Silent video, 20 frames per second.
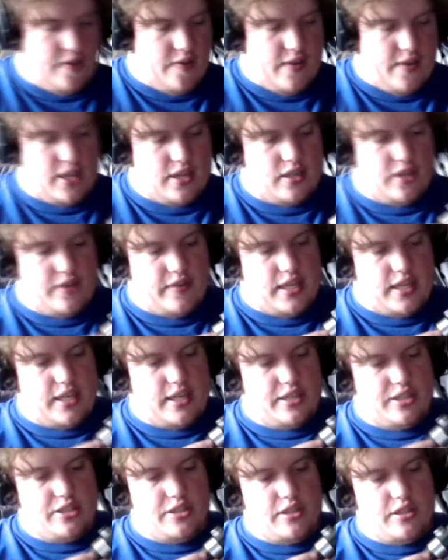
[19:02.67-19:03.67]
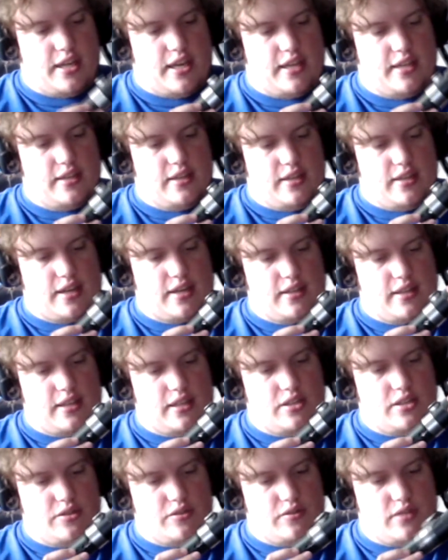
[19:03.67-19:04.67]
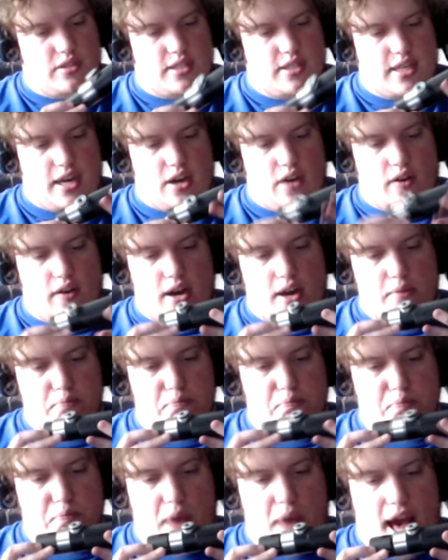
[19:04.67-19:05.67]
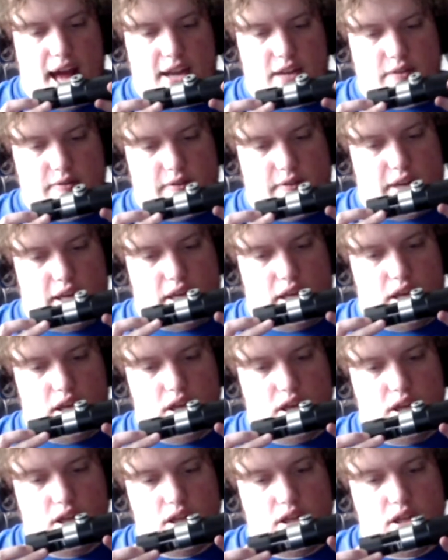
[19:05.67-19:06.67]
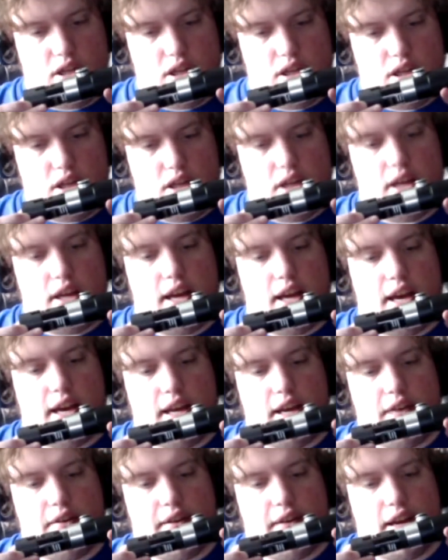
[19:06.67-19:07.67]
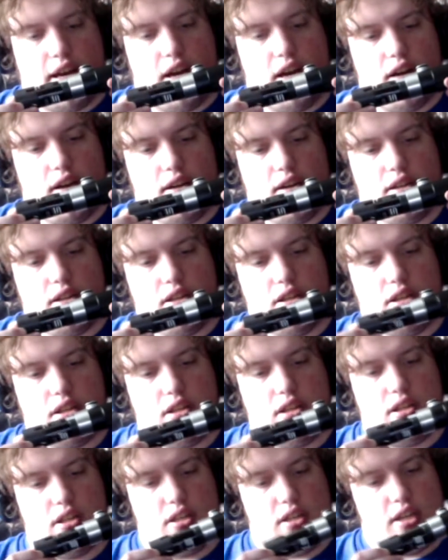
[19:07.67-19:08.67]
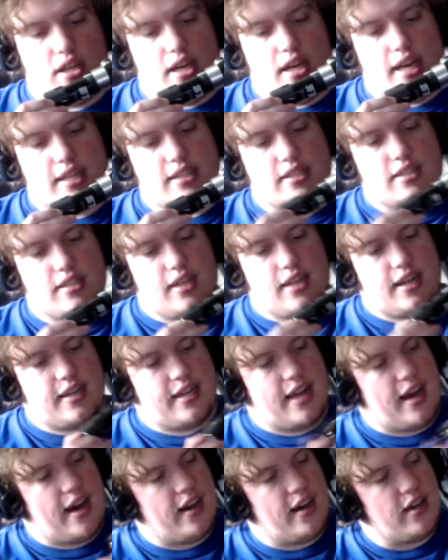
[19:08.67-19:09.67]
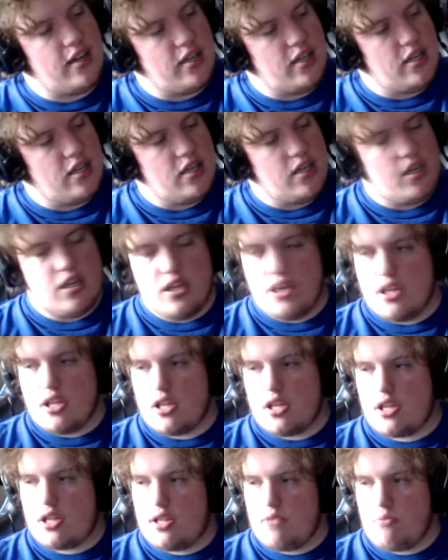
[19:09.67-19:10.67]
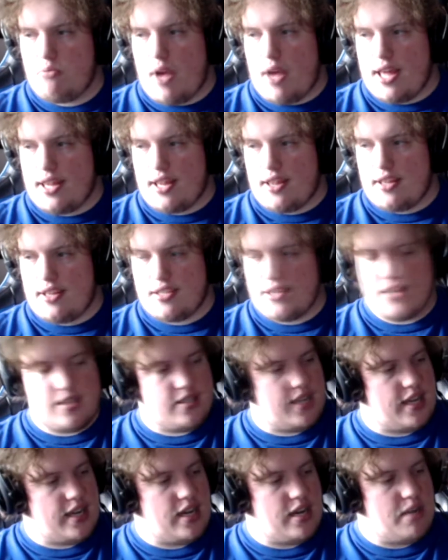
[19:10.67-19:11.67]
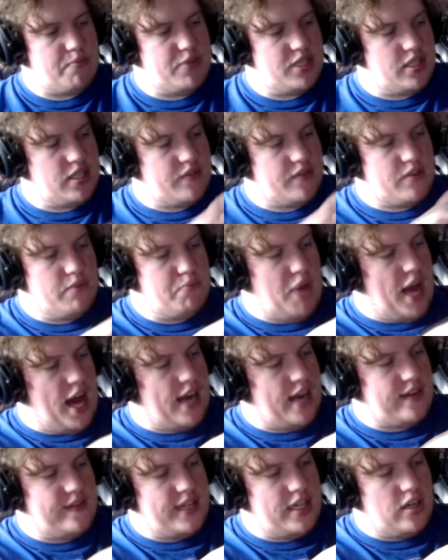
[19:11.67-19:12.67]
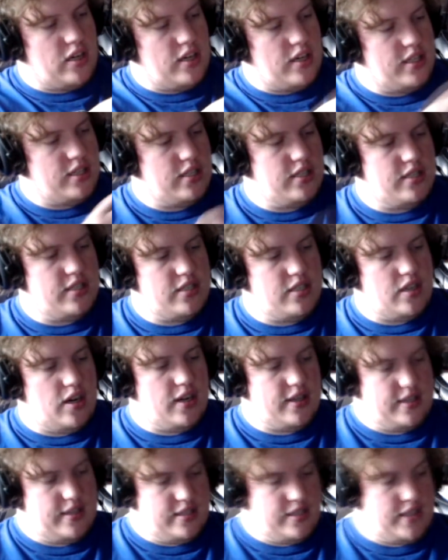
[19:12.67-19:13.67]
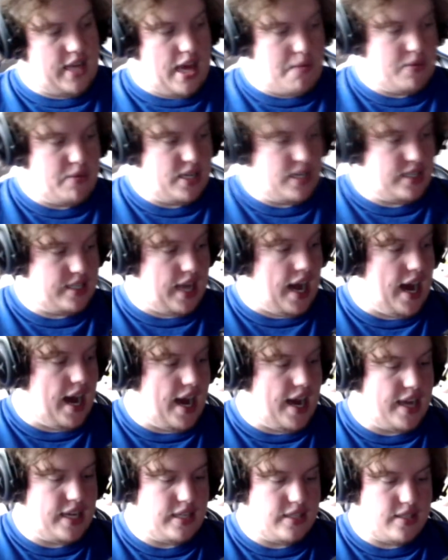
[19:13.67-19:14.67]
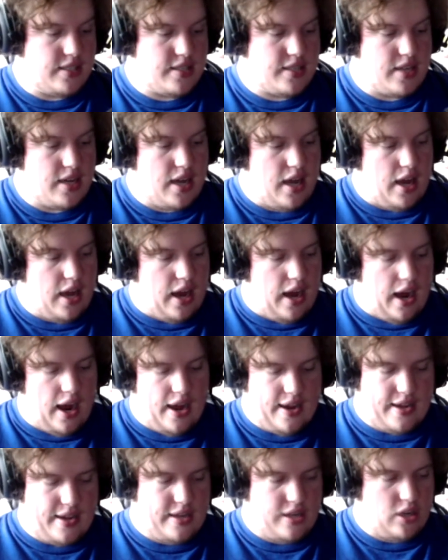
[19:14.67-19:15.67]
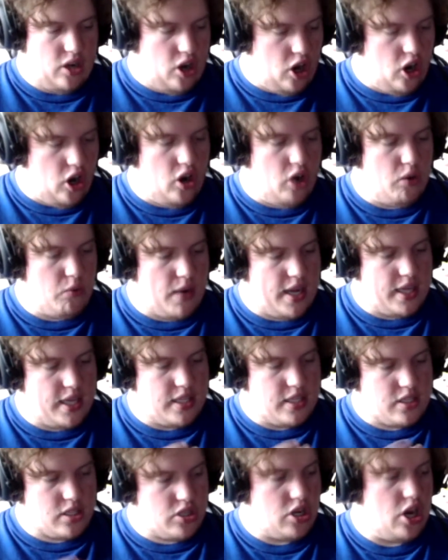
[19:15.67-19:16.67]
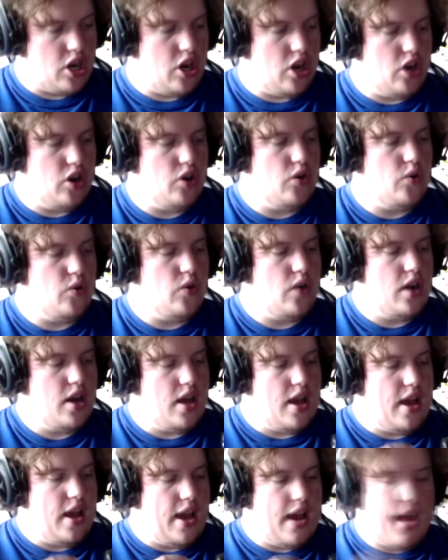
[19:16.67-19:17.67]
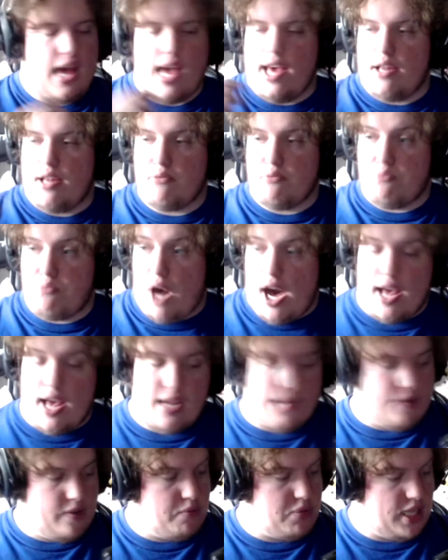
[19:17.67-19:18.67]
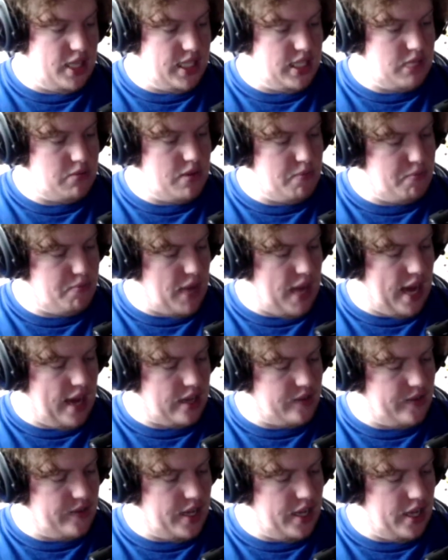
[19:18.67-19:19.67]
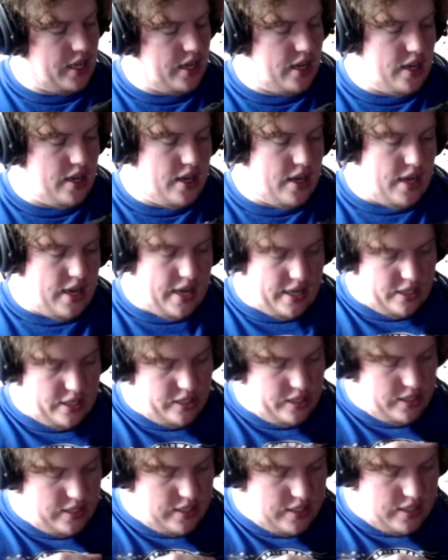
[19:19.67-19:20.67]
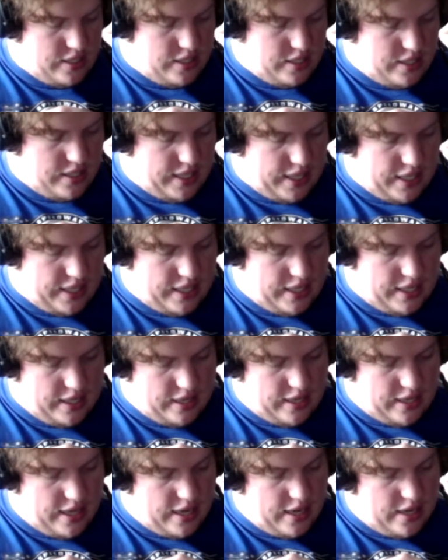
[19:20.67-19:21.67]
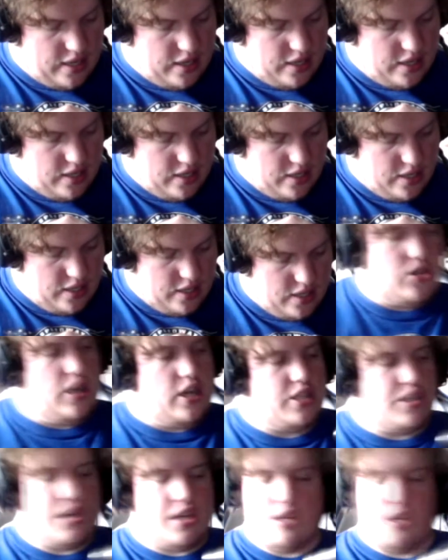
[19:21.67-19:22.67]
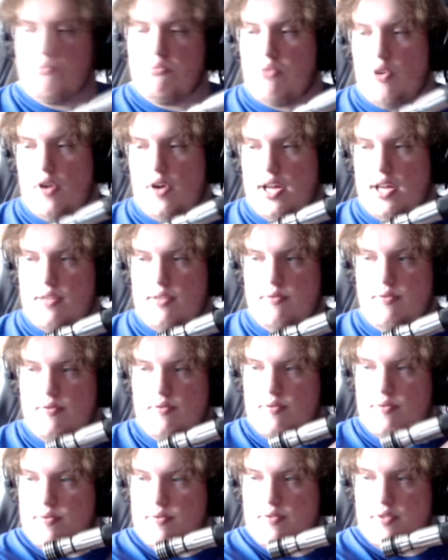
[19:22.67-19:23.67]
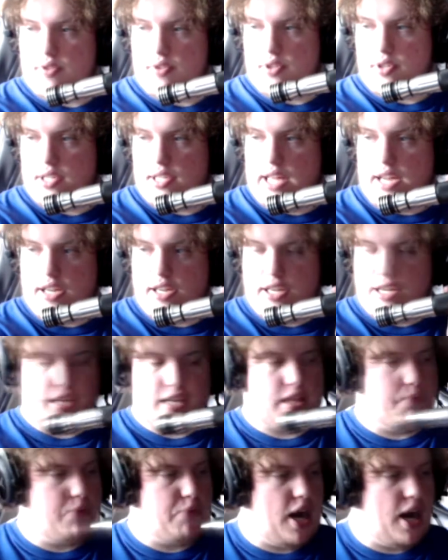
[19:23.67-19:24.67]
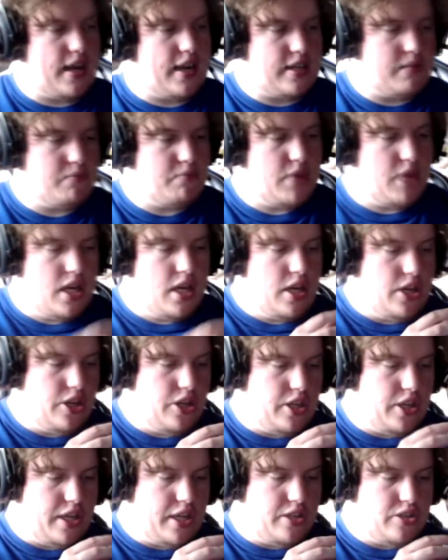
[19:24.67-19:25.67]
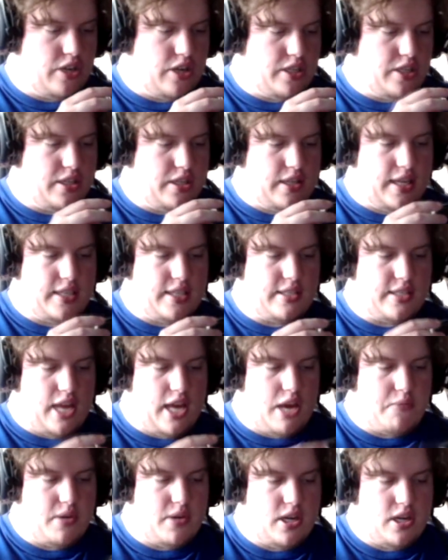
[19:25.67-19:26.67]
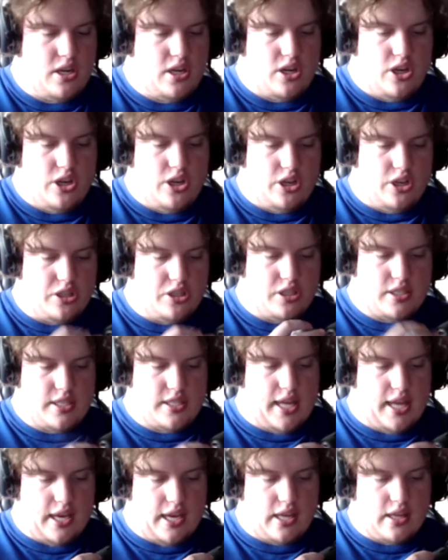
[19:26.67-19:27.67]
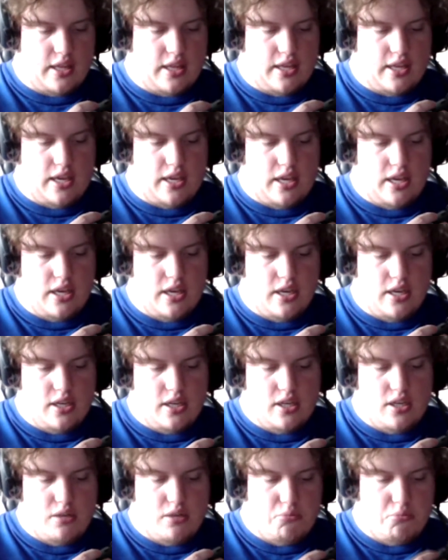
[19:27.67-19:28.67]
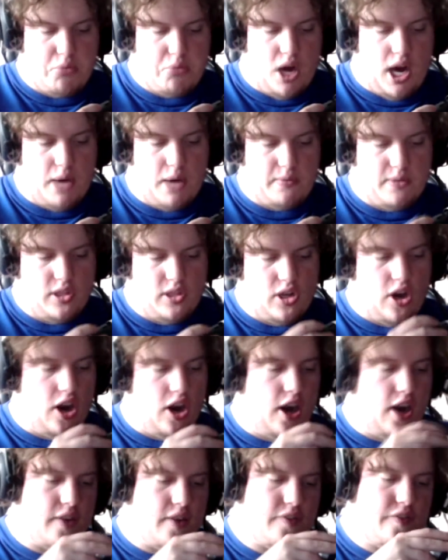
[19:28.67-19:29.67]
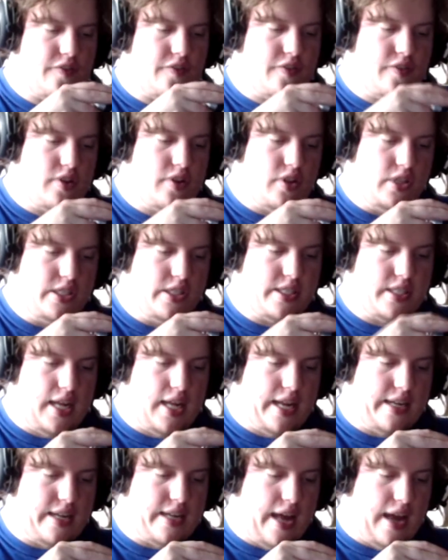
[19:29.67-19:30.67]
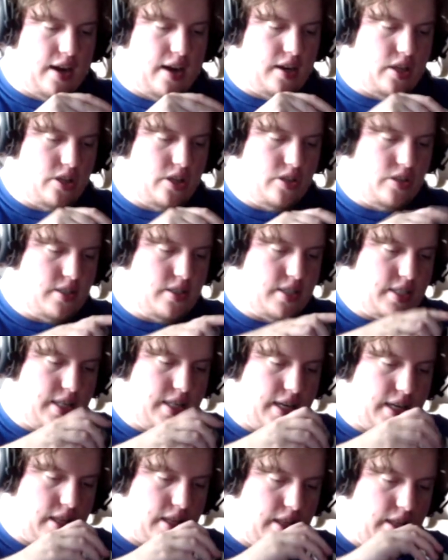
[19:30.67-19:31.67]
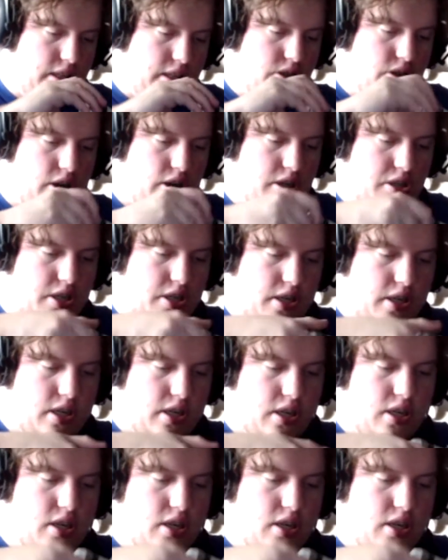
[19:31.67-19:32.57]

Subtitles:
run into an issue, they luckily do sell a battery. Yeah, here we go. I just slide it out. The way that this is set up is if the battery on the Saber dies, I can always go and buy a replacement battery and just stick it in there. Charging port down here at the bottom. You need to charge your lightsaber. You just take the pommel off, you slide it out, you stick the charging,